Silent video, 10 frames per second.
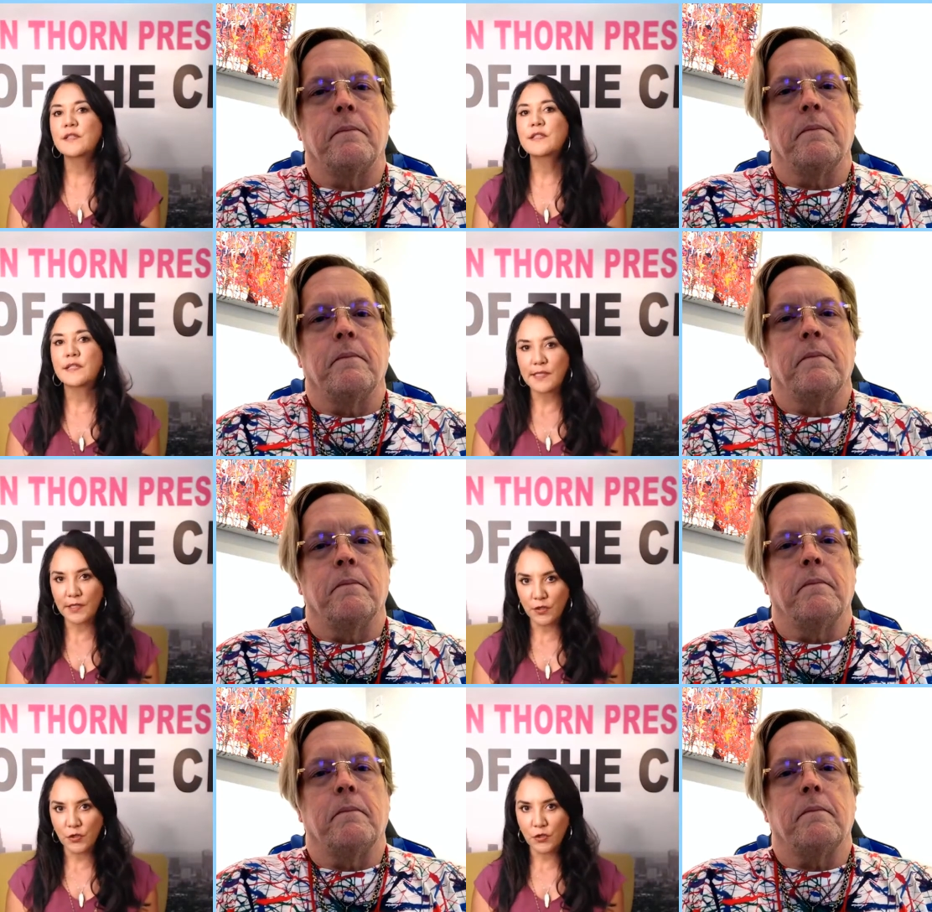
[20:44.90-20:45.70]
Speaker 1: a
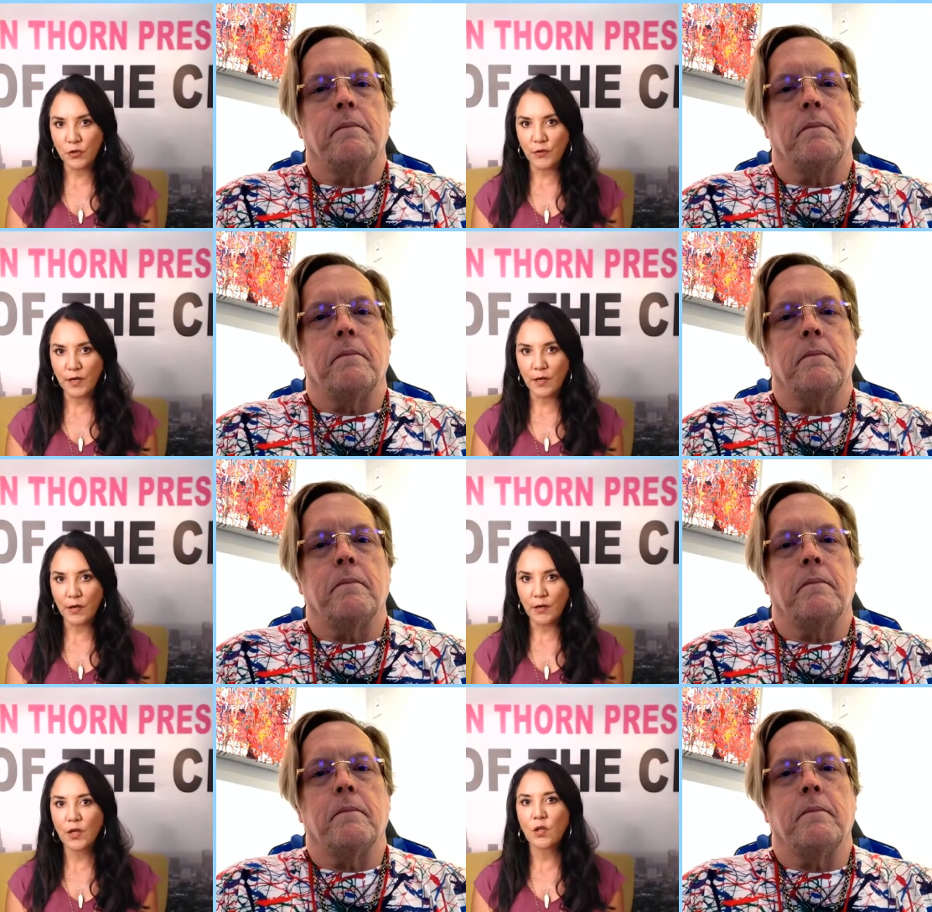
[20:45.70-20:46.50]
signature there. And a
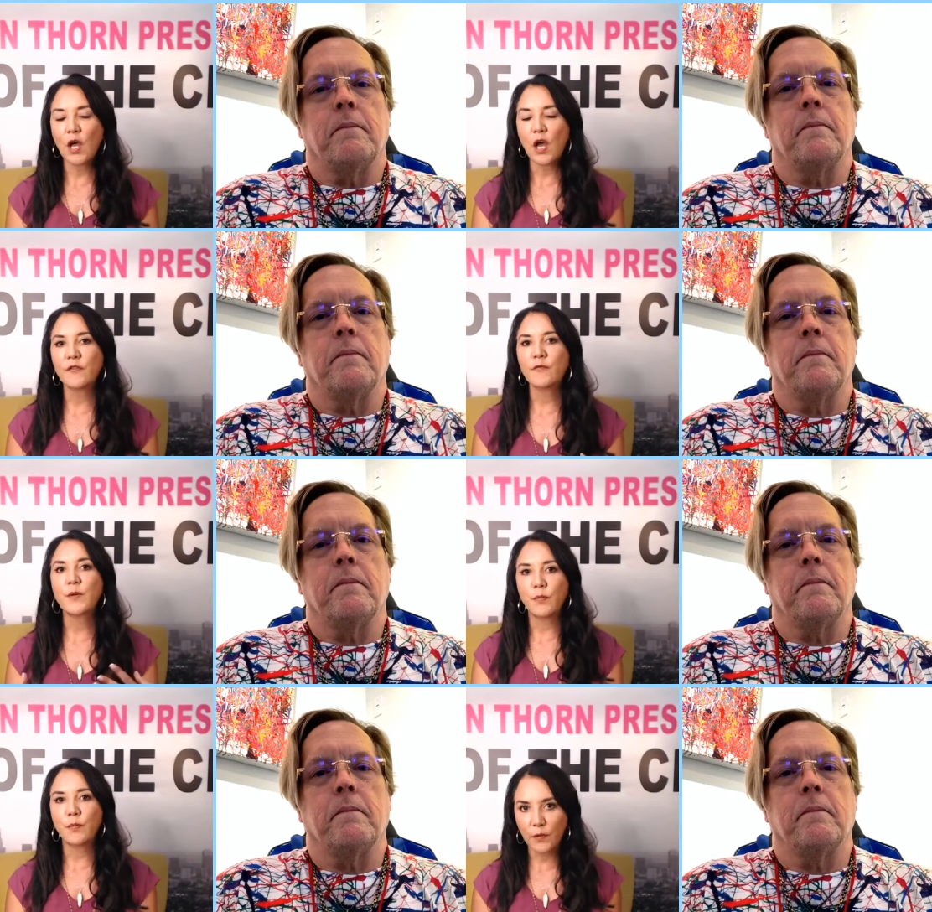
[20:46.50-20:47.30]
lot of people
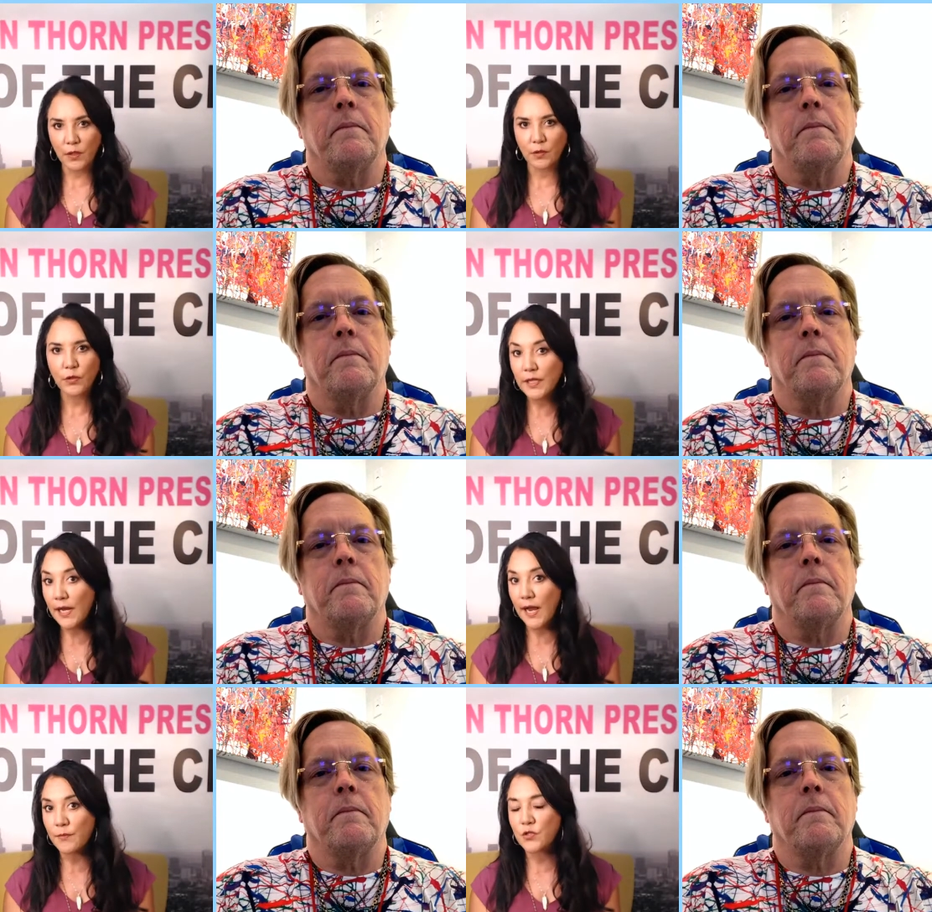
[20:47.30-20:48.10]
that look at
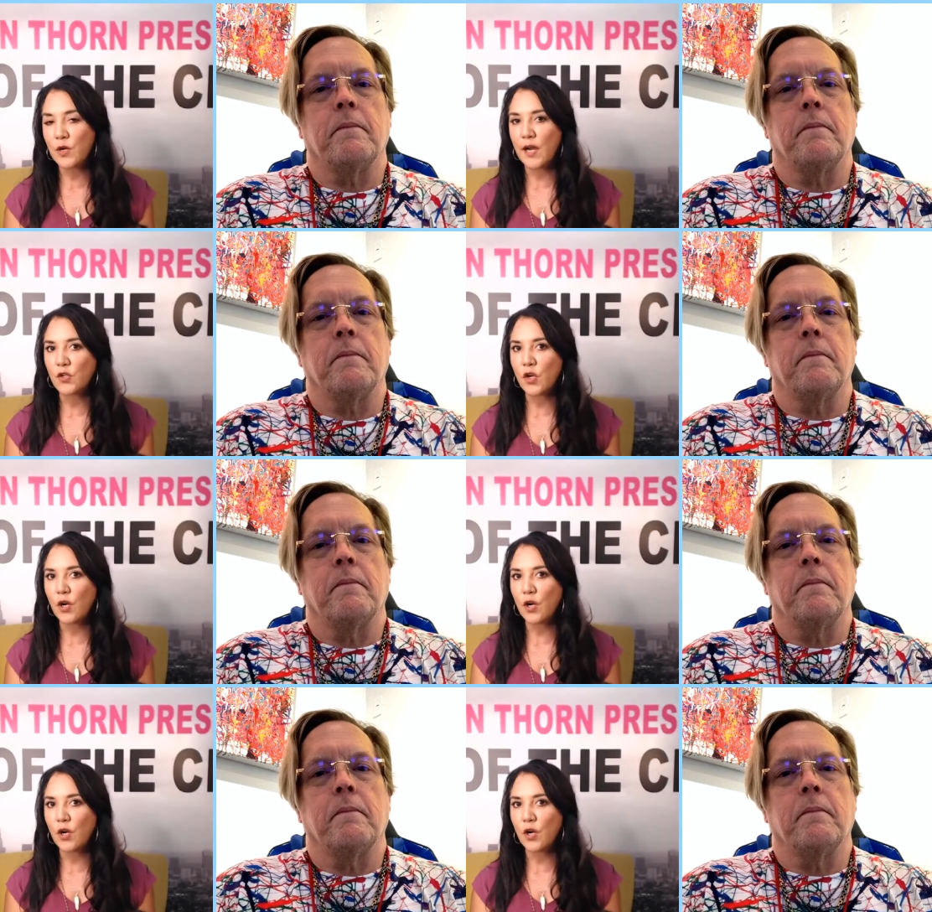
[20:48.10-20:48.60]
abstract art,